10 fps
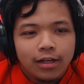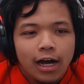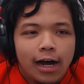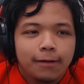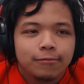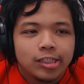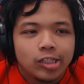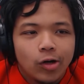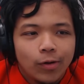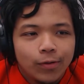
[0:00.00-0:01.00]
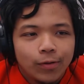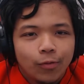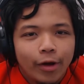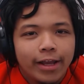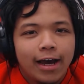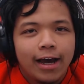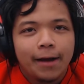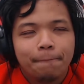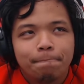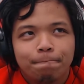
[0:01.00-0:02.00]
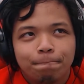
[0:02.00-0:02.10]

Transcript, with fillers: Um, so when um,